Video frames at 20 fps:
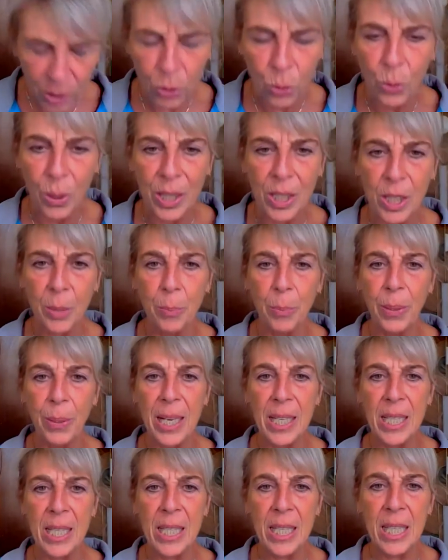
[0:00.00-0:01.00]
to
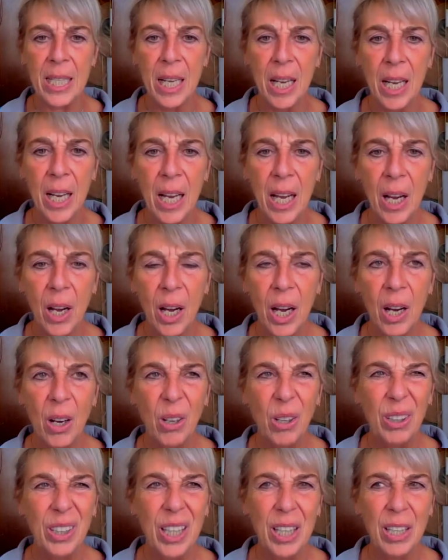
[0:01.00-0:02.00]
express,
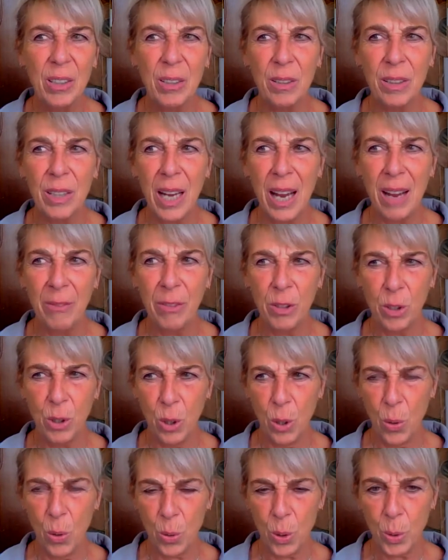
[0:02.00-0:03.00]
or they have a
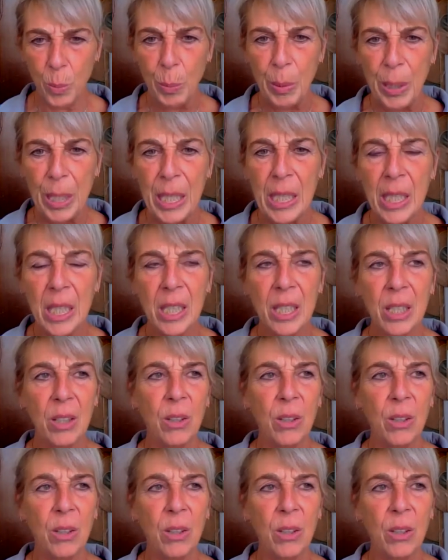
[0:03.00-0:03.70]
slow speech,